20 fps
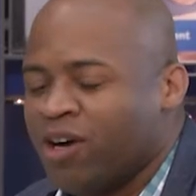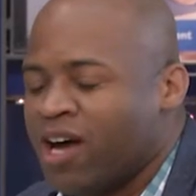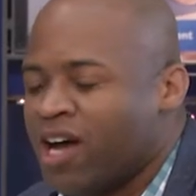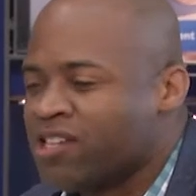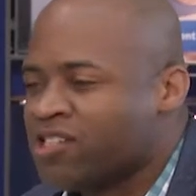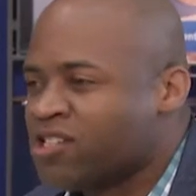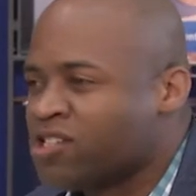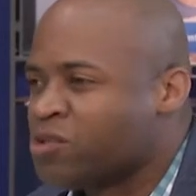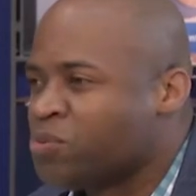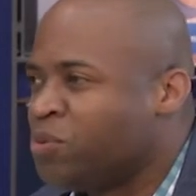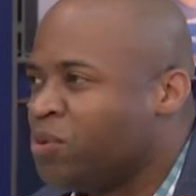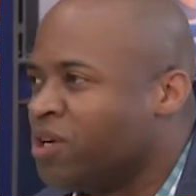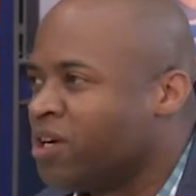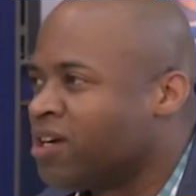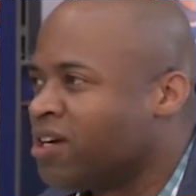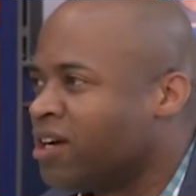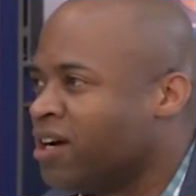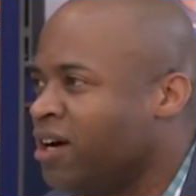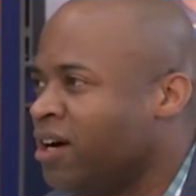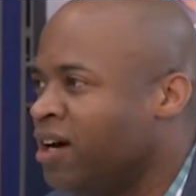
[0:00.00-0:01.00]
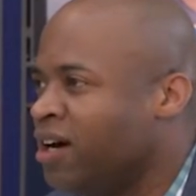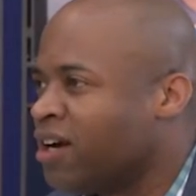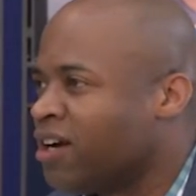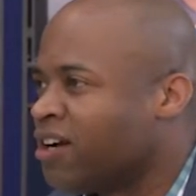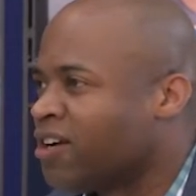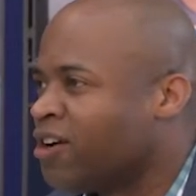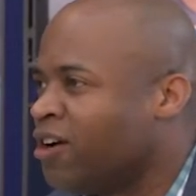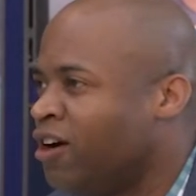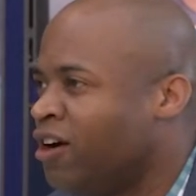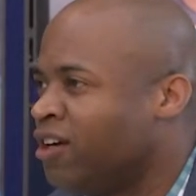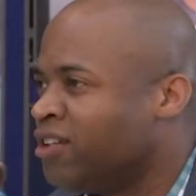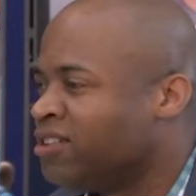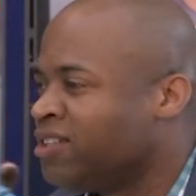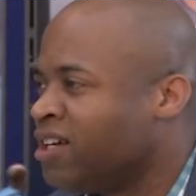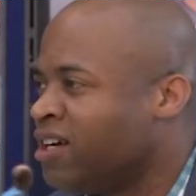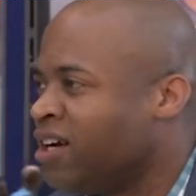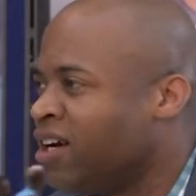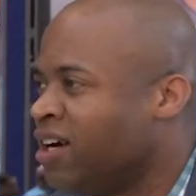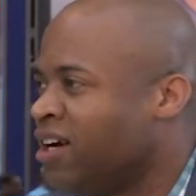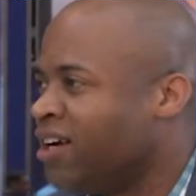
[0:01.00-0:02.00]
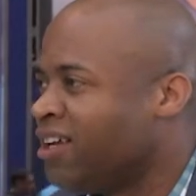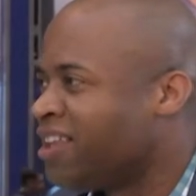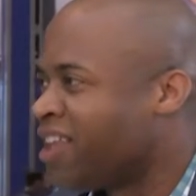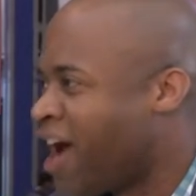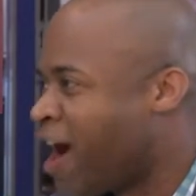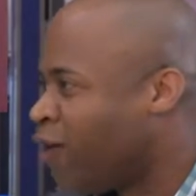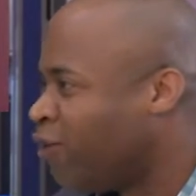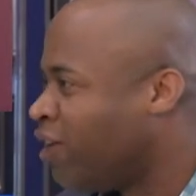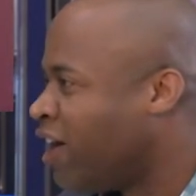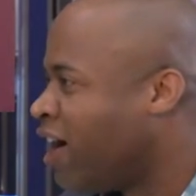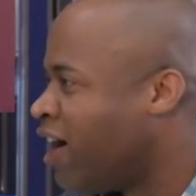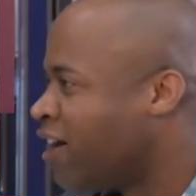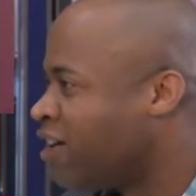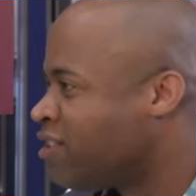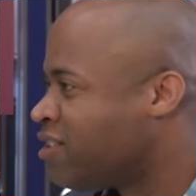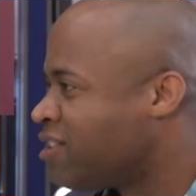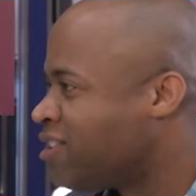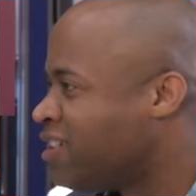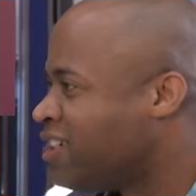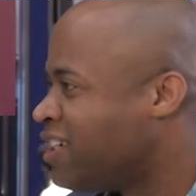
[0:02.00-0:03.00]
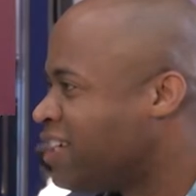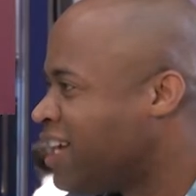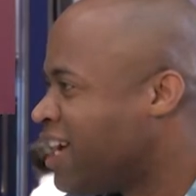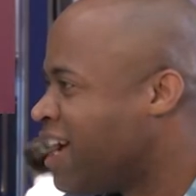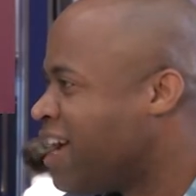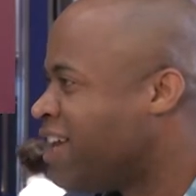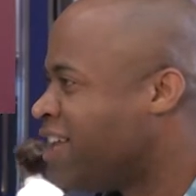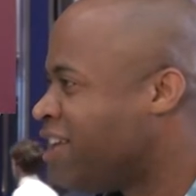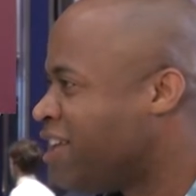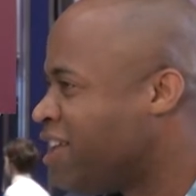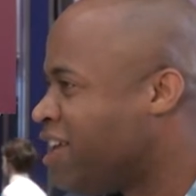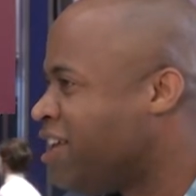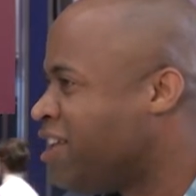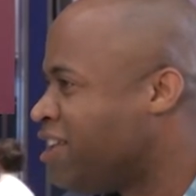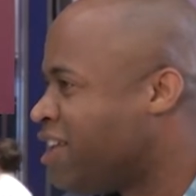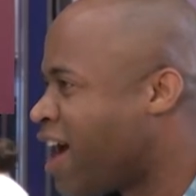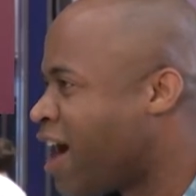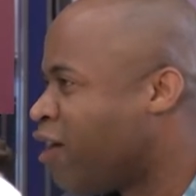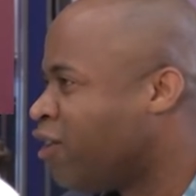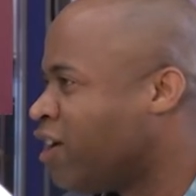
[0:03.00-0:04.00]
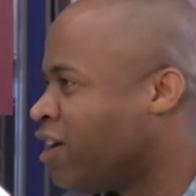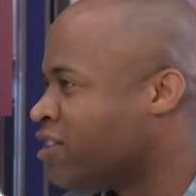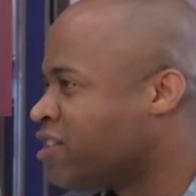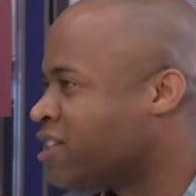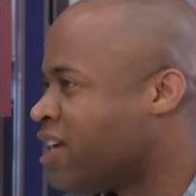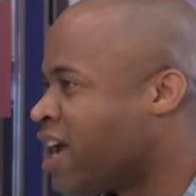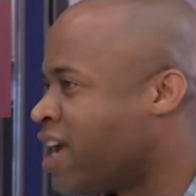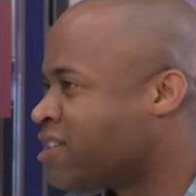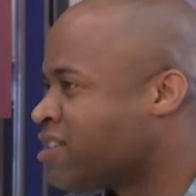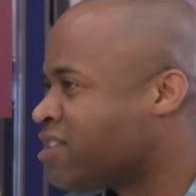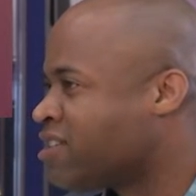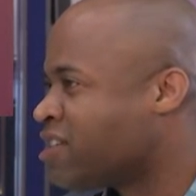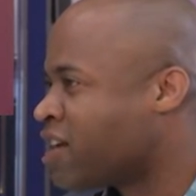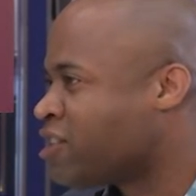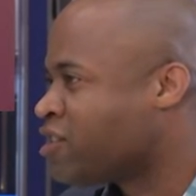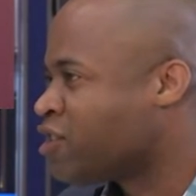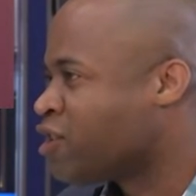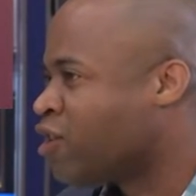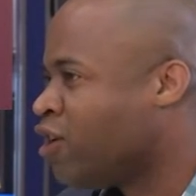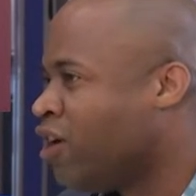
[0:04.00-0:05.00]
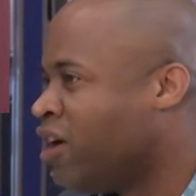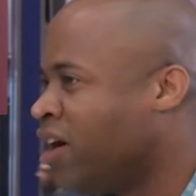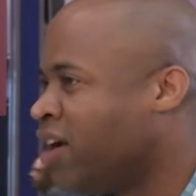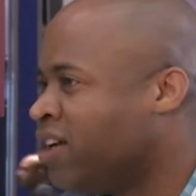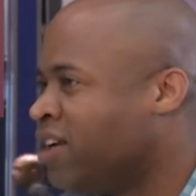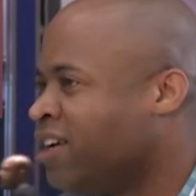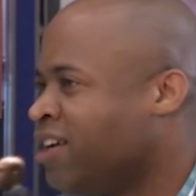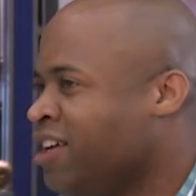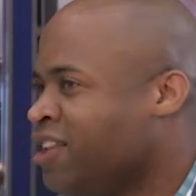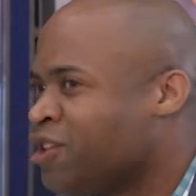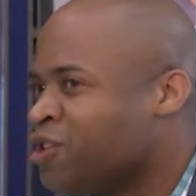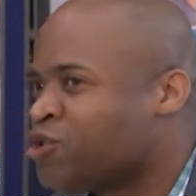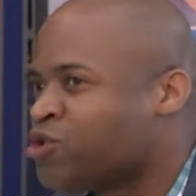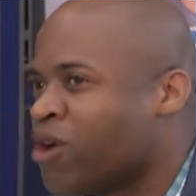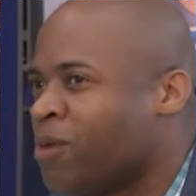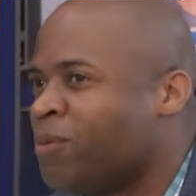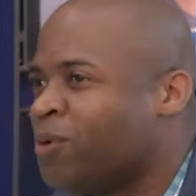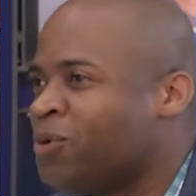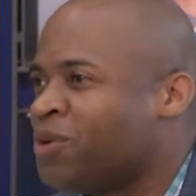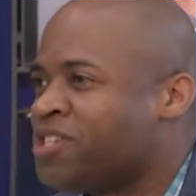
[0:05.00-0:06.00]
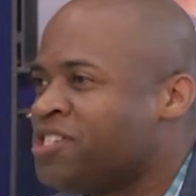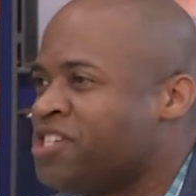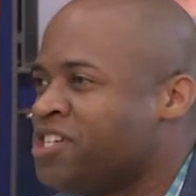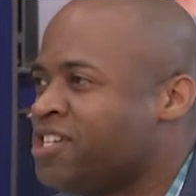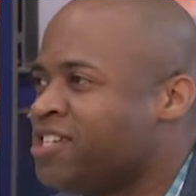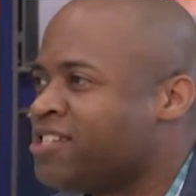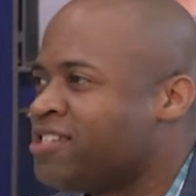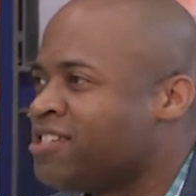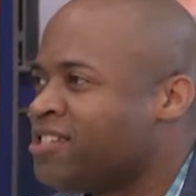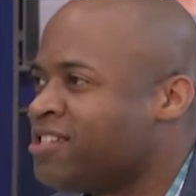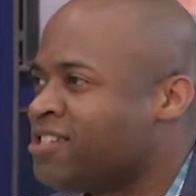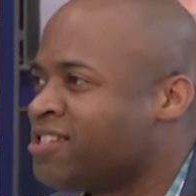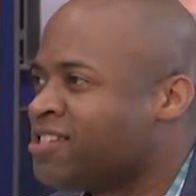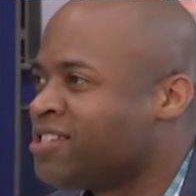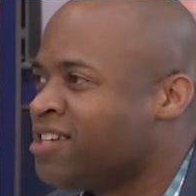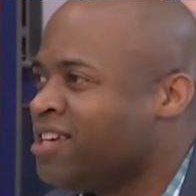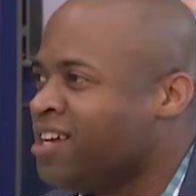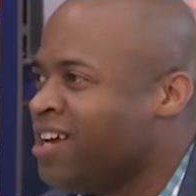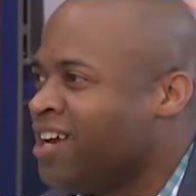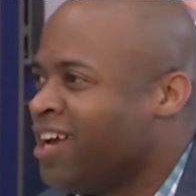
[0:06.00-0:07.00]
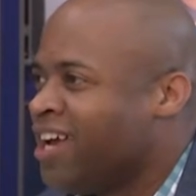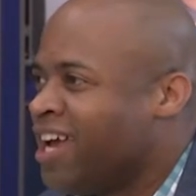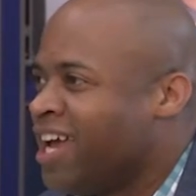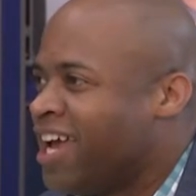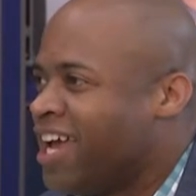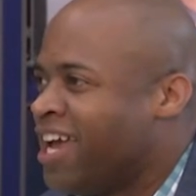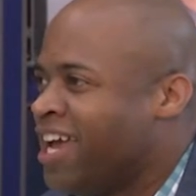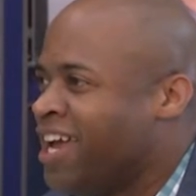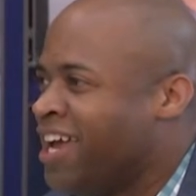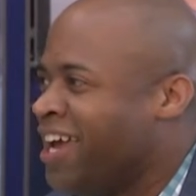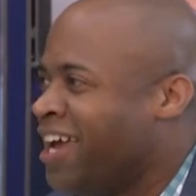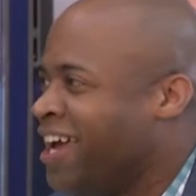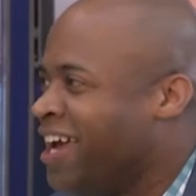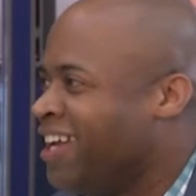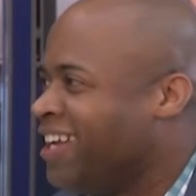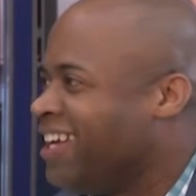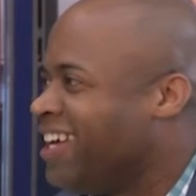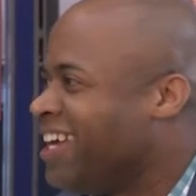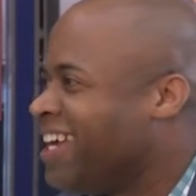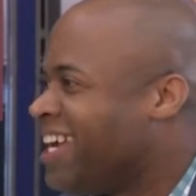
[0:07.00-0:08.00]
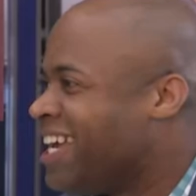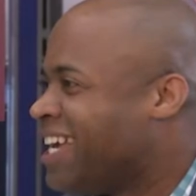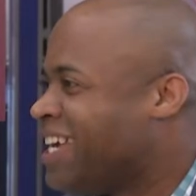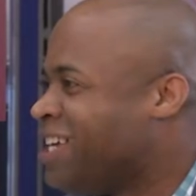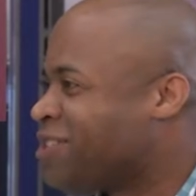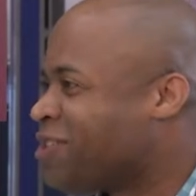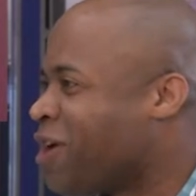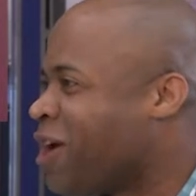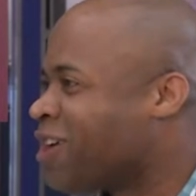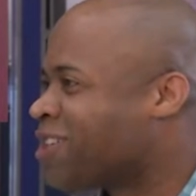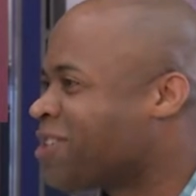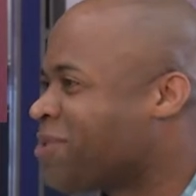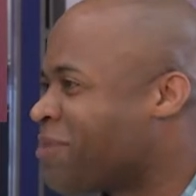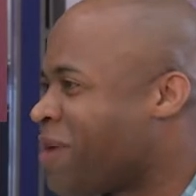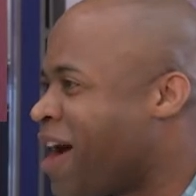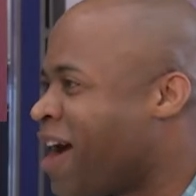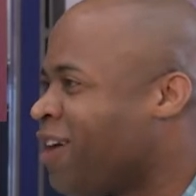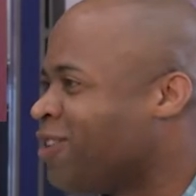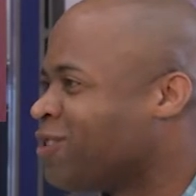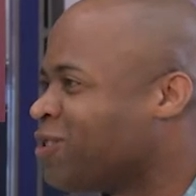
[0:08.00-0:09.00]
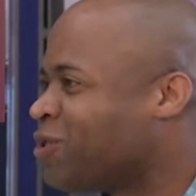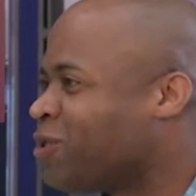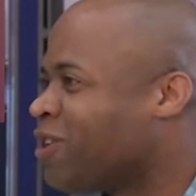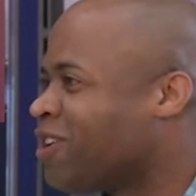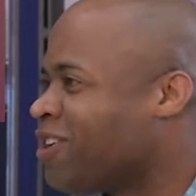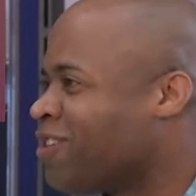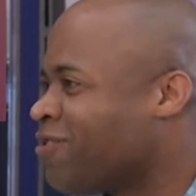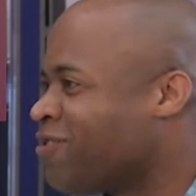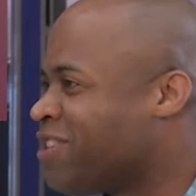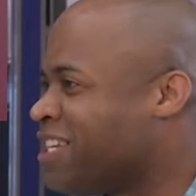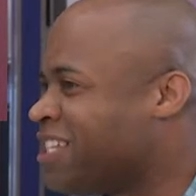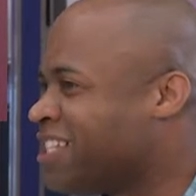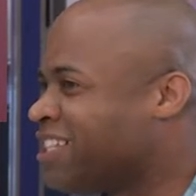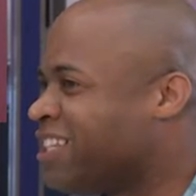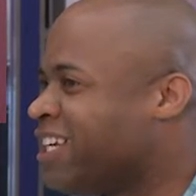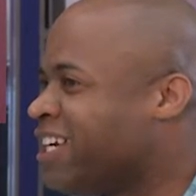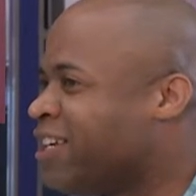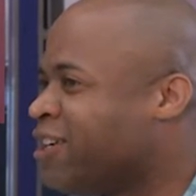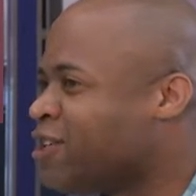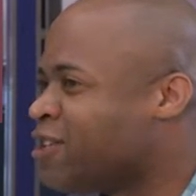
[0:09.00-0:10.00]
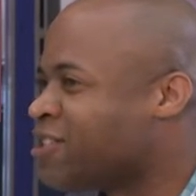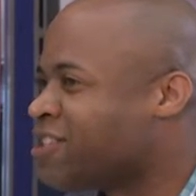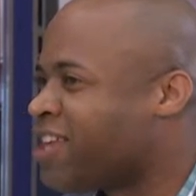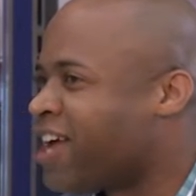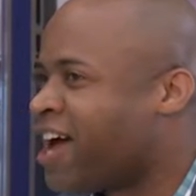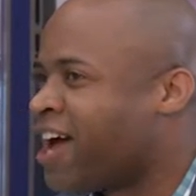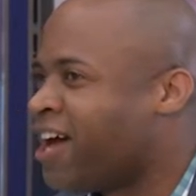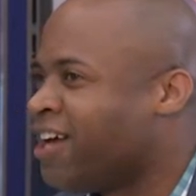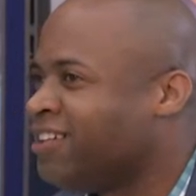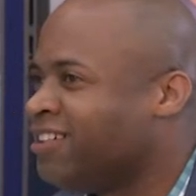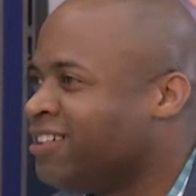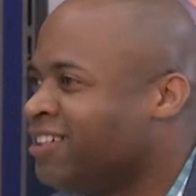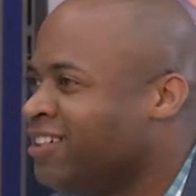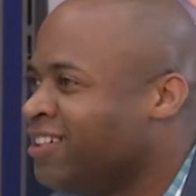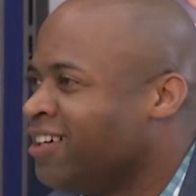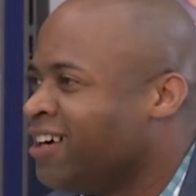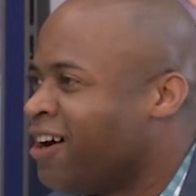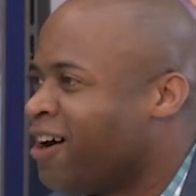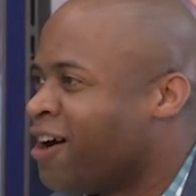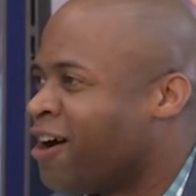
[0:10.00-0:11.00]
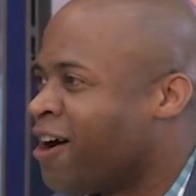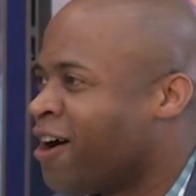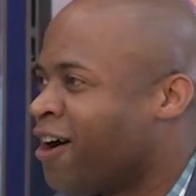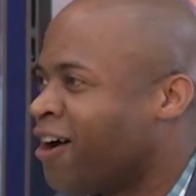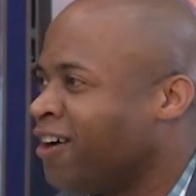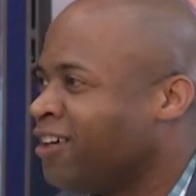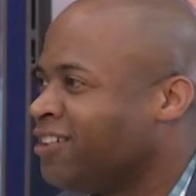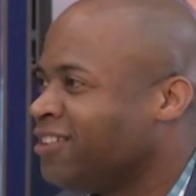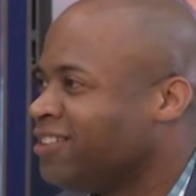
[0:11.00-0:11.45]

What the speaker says: has this book called The Outliers, and in The Outliers he has a section called The Trouble with Geniuses. And he talks about sort of these leaders that are